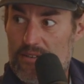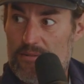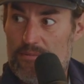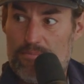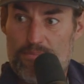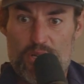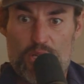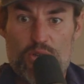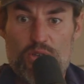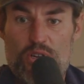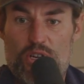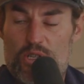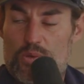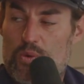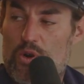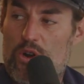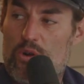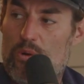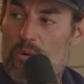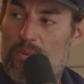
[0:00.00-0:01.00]
but who knows
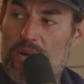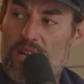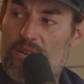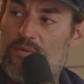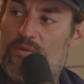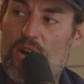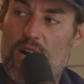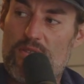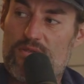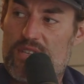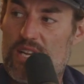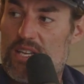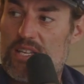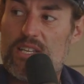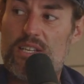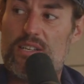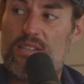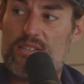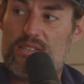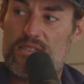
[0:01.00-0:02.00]
where it will be in 5-10
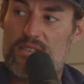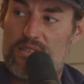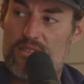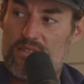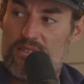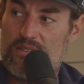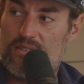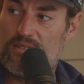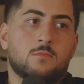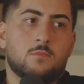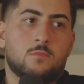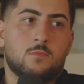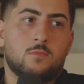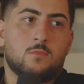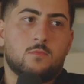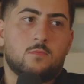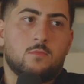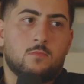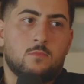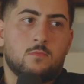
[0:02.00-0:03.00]
years, right?